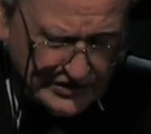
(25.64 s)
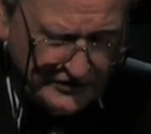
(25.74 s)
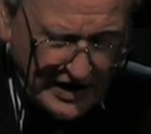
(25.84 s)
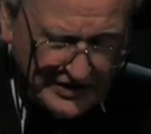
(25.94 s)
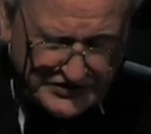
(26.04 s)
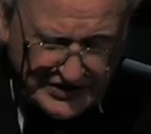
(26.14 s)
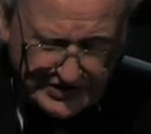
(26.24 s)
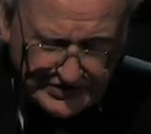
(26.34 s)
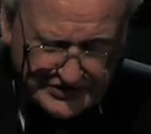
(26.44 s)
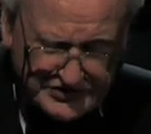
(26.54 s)
the
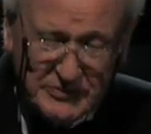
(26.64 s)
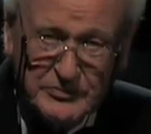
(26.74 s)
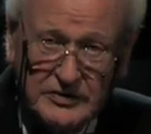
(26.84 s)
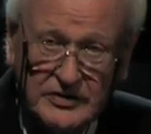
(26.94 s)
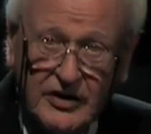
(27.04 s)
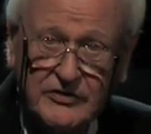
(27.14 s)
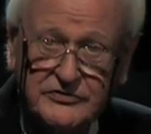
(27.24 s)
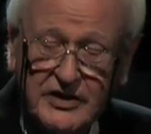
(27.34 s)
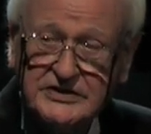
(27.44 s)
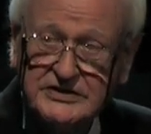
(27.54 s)
volunteer in the summer of
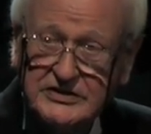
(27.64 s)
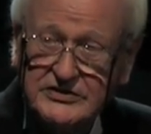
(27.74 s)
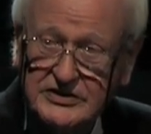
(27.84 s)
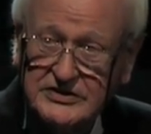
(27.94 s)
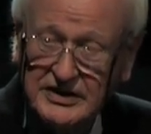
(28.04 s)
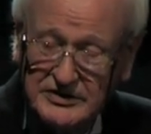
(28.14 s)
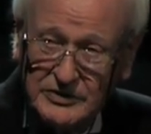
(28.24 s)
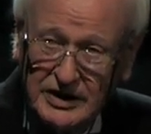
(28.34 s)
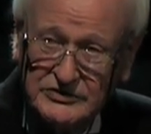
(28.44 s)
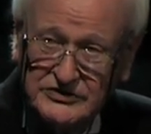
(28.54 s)
1938,
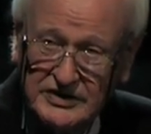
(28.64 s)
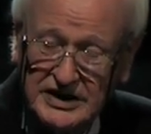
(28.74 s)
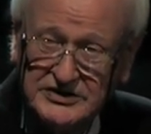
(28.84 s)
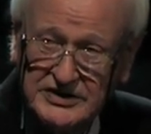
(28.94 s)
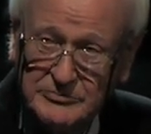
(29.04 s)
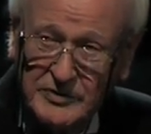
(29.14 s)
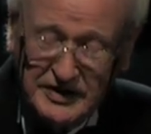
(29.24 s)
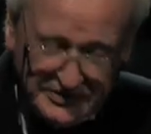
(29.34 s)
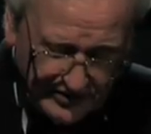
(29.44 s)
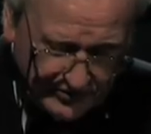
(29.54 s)
when I was 18, my
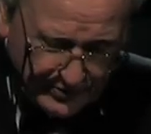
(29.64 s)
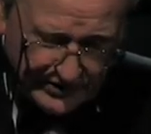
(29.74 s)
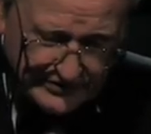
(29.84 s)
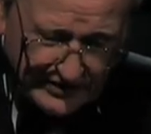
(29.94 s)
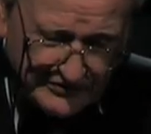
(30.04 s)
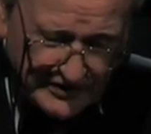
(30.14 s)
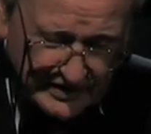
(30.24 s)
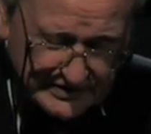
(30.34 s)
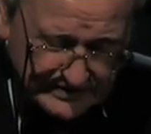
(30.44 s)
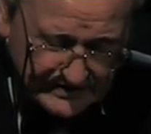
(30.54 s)
18th birthday, in
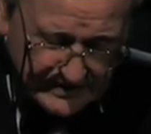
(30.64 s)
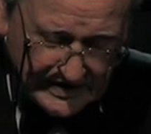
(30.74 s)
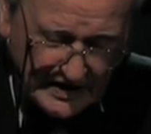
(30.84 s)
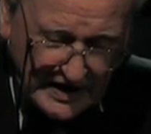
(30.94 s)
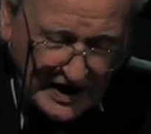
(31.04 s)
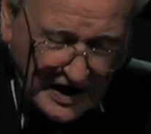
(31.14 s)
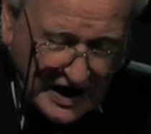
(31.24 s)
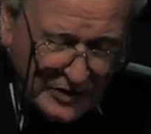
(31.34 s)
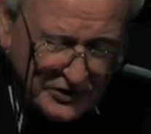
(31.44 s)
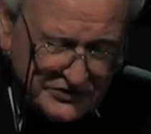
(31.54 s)
fact.
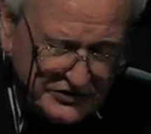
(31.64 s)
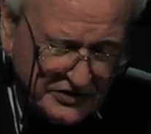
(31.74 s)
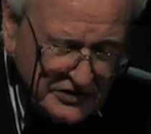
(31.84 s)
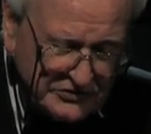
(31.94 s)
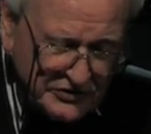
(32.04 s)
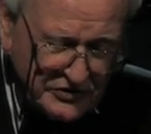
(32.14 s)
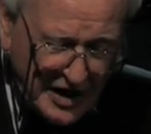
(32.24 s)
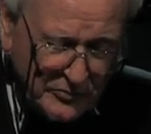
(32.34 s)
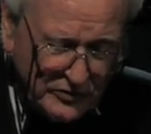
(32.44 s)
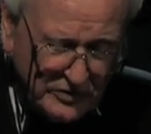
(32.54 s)
I wanted to go to
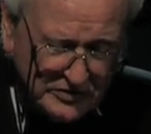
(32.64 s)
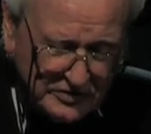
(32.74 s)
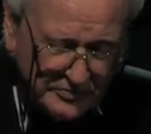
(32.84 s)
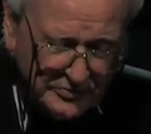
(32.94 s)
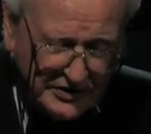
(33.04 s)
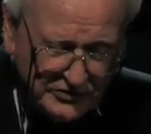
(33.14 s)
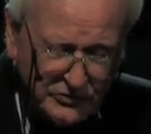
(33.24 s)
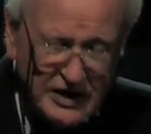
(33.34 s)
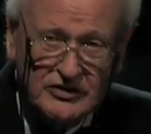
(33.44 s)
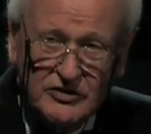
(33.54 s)
Cranwell, being a
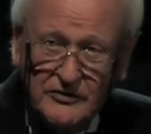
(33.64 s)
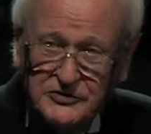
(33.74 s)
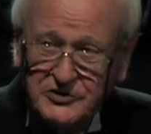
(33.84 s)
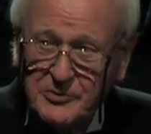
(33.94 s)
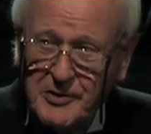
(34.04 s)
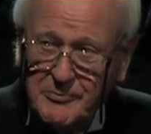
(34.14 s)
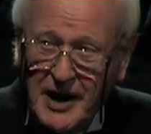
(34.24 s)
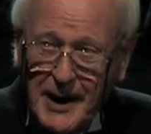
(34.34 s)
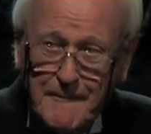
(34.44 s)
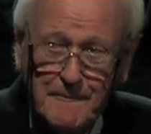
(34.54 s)
regular officer, but
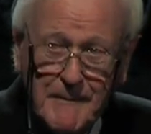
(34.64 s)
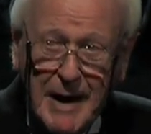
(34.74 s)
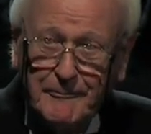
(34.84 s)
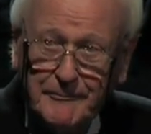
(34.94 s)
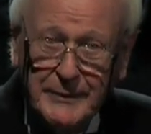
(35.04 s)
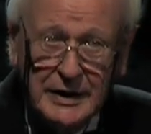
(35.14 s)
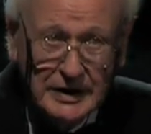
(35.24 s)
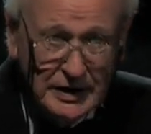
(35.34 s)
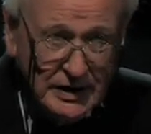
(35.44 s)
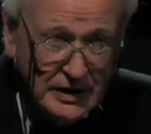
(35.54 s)
my mum
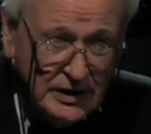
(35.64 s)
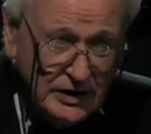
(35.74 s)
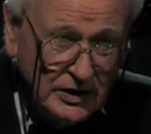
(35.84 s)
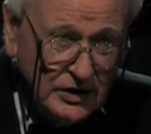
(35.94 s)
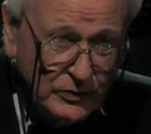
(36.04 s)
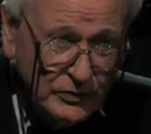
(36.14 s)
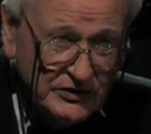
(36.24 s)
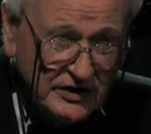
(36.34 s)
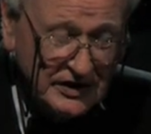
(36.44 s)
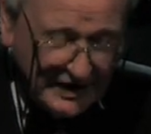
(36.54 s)
would
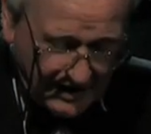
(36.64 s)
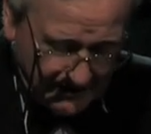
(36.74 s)
not allow